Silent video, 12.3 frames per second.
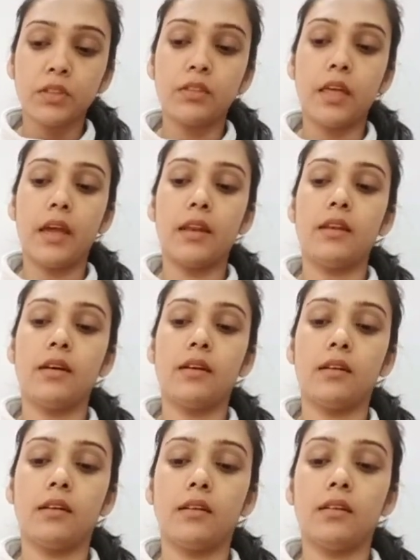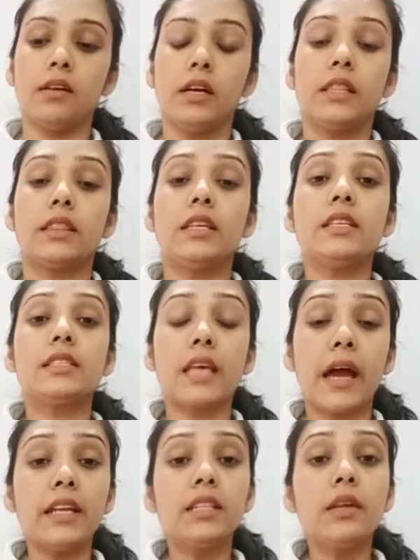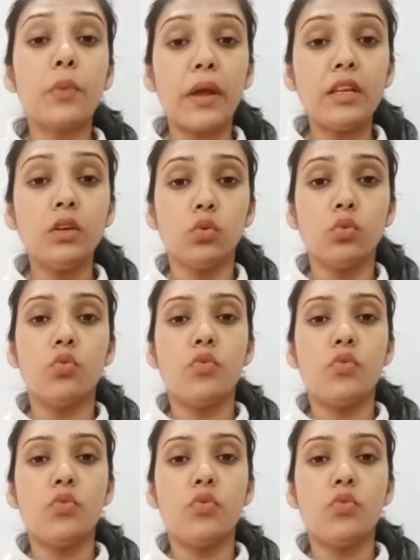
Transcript: Then they decide the venue,